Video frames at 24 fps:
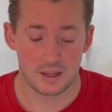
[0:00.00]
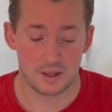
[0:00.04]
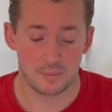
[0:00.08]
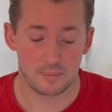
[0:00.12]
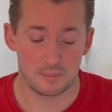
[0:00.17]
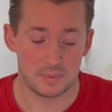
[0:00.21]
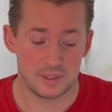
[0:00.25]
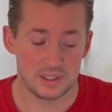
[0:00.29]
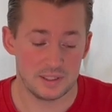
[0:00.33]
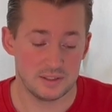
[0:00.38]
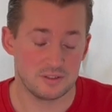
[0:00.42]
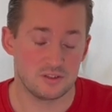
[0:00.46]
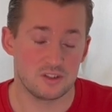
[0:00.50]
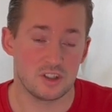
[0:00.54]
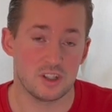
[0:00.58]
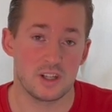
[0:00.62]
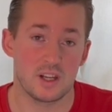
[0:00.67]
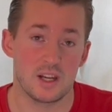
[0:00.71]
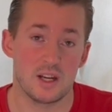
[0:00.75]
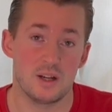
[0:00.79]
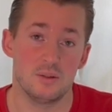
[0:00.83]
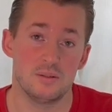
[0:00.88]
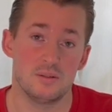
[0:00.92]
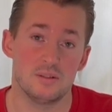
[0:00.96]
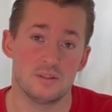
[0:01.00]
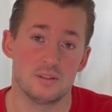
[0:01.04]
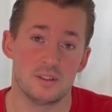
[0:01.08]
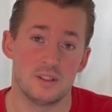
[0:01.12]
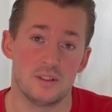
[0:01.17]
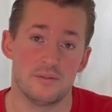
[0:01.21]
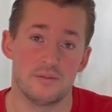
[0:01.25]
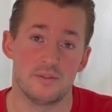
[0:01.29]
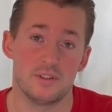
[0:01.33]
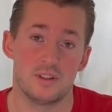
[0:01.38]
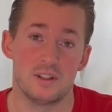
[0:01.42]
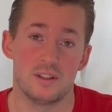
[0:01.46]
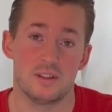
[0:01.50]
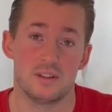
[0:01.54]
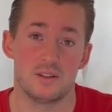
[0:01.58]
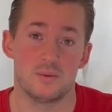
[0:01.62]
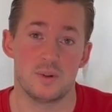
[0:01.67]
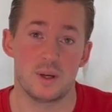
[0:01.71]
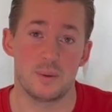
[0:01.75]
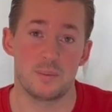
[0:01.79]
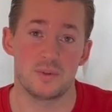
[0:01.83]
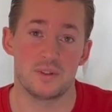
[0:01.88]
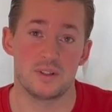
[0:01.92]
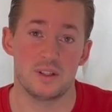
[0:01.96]
Please check out Infinity
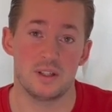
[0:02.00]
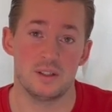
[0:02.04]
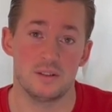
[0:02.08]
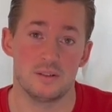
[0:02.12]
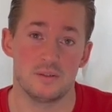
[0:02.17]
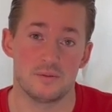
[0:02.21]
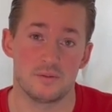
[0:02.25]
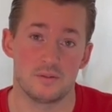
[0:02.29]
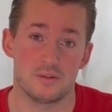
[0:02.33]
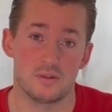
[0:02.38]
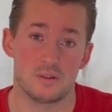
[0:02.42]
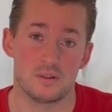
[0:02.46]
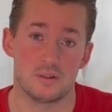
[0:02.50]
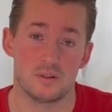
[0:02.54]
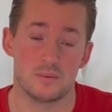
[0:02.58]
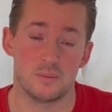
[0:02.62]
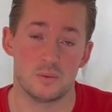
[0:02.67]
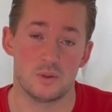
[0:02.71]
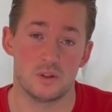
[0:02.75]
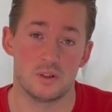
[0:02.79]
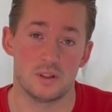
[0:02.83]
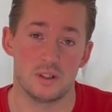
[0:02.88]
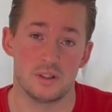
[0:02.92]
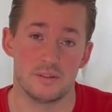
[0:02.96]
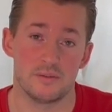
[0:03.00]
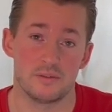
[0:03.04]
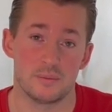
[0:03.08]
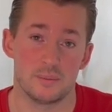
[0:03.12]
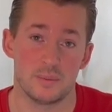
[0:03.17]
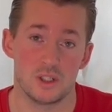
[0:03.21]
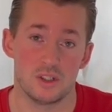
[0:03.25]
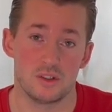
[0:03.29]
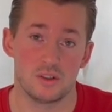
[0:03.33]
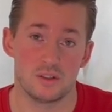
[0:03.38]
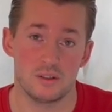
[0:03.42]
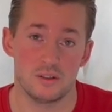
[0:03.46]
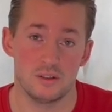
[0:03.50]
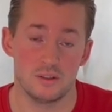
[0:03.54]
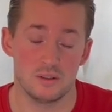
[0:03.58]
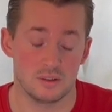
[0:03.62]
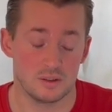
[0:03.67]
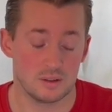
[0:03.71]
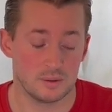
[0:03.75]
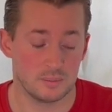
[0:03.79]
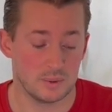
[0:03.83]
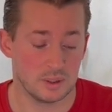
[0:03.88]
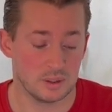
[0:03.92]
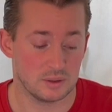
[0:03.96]
website for more information
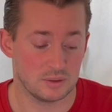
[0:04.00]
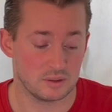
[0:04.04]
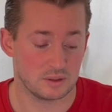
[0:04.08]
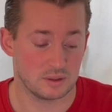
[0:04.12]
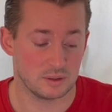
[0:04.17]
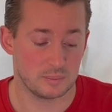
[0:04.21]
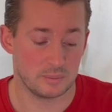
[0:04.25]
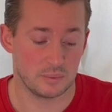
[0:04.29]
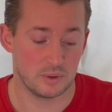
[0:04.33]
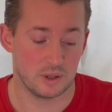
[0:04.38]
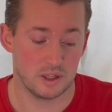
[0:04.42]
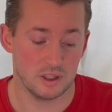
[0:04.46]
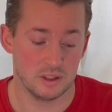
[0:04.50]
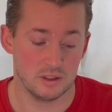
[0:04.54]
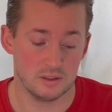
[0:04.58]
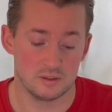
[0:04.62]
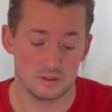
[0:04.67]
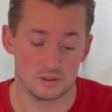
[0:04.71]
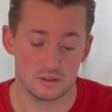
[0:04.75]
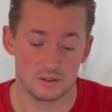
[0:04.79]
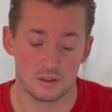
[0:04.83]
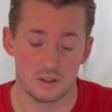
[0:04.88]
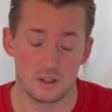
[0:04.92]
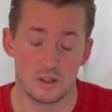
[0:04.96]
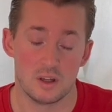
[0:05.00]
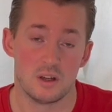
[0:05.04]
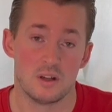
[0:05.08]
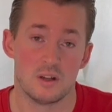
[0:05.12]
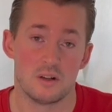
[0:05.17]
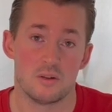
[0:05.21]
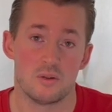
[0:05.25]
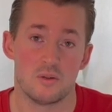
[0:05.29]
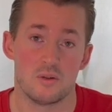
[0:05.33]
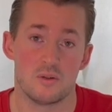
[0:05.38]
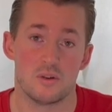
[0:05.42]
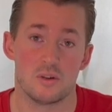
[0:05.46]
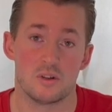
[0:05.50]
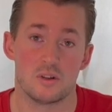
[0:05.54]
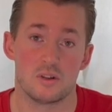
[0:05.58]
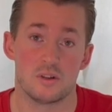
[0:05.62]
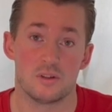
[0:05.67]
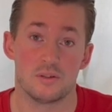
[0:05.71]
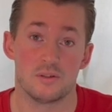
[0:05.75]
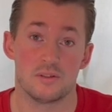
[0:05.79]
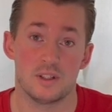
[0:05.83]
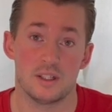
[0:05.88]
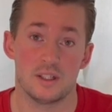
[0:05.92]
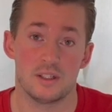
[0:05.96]
about products or
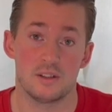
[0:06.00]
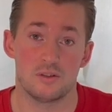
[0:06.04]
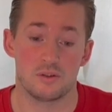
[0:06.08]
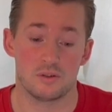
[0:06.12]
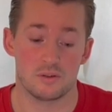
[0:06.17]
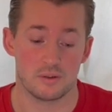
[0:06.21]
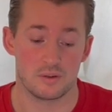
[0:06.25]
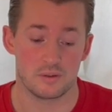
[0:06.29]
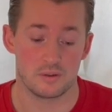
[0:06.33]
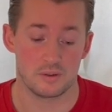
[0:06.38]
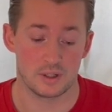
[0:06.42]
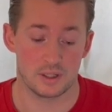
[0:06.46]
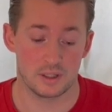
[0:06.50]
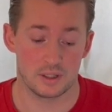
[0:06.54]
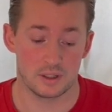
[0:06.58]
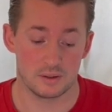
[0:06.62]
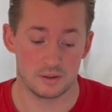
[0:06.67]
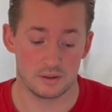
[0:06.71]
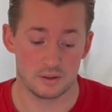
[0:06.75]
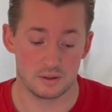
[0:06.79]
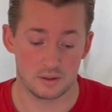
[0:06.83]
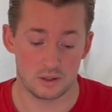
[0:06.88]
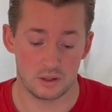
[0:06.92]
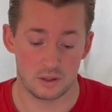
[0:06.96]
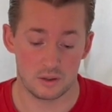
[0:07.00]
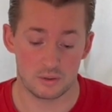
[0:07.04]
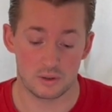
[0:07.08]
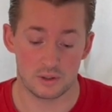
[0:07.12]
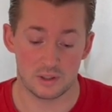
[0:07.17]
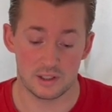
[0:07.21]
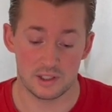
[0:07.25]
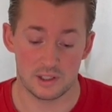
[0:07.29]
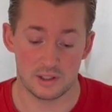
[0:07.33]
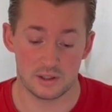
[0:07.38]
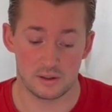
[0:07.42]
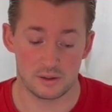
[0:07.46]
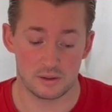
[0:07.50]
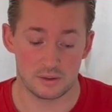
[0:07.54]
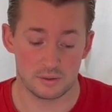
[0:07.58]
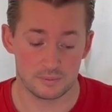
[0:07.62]
contact your local dealer.